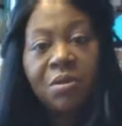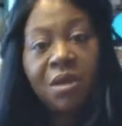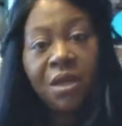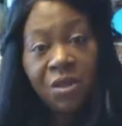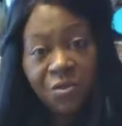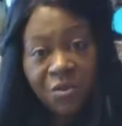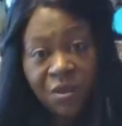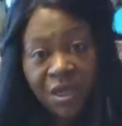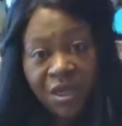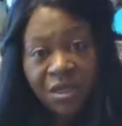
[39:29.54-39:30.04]

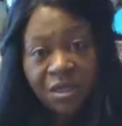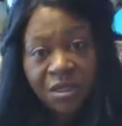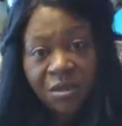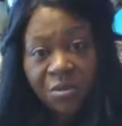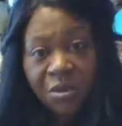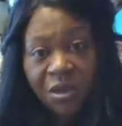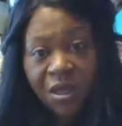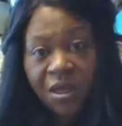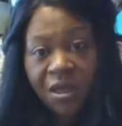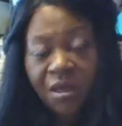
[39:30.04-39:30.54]
you need it
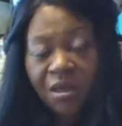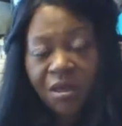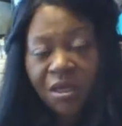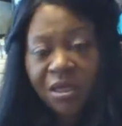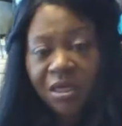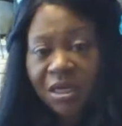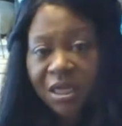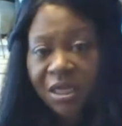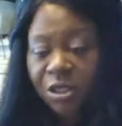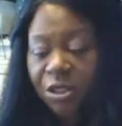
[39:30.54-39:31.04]
to be
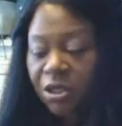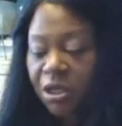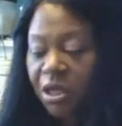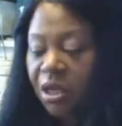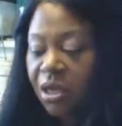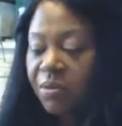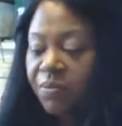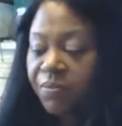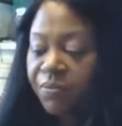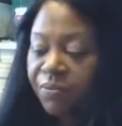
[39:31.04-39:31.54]

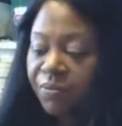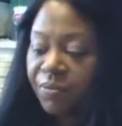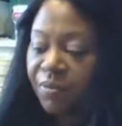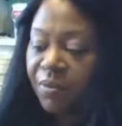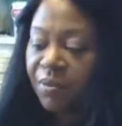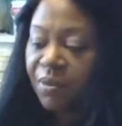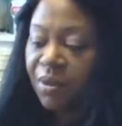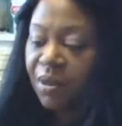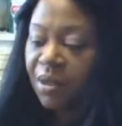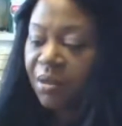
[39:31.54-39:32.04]
conditioning,
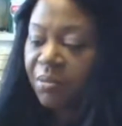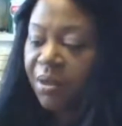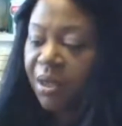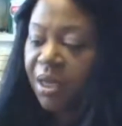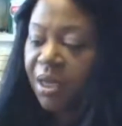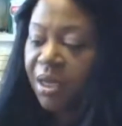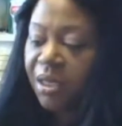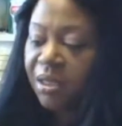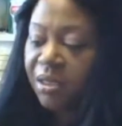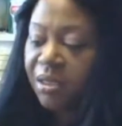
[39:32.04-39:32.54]

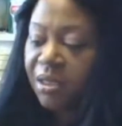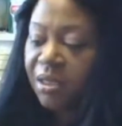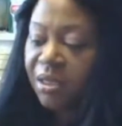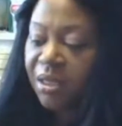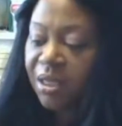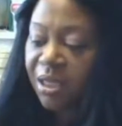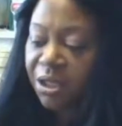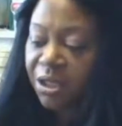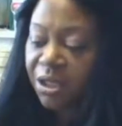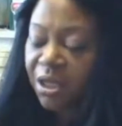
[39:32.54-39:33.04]
because
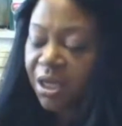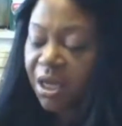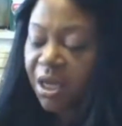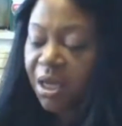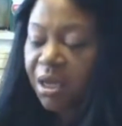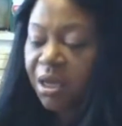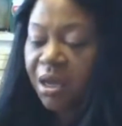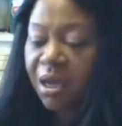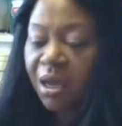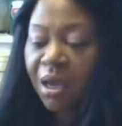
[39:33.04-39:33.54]

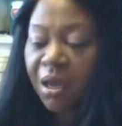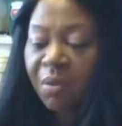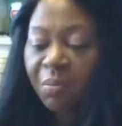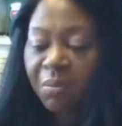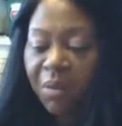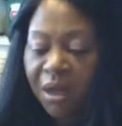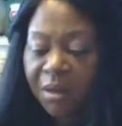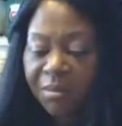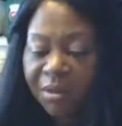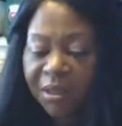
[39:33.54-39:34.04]
conditioning,
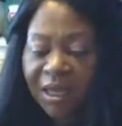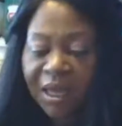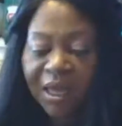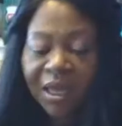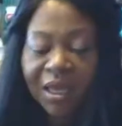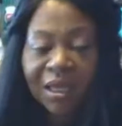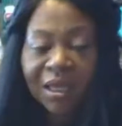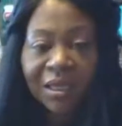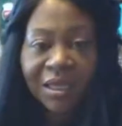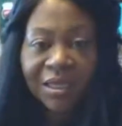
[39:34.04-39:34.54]
bubbly,
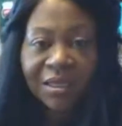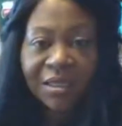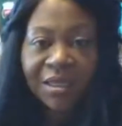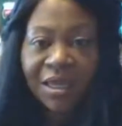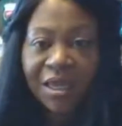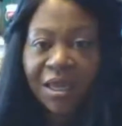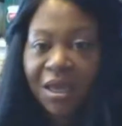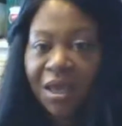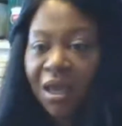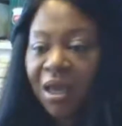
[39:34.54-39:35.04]
and
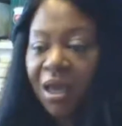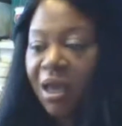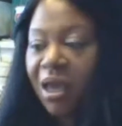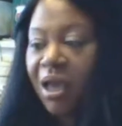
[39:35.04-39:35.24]
cleansing,